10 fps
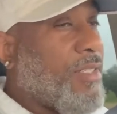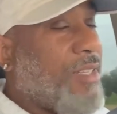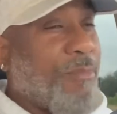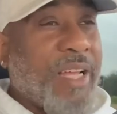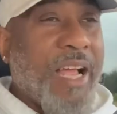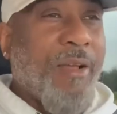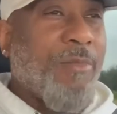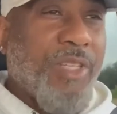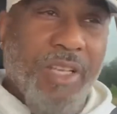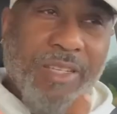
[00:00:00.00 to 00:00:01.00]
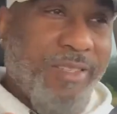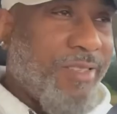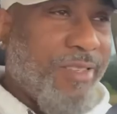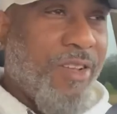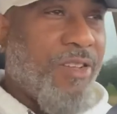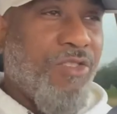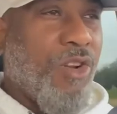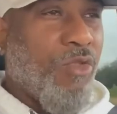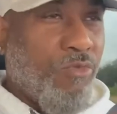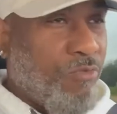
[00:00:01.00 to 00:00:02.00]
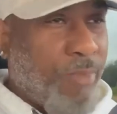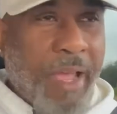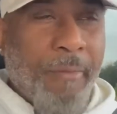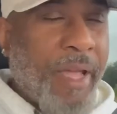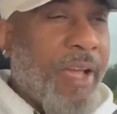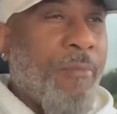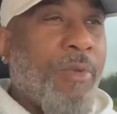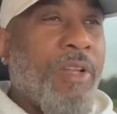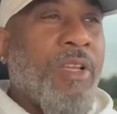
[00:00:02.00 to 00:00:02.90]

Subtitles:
Sometimes it's, you know, bam, bam. But,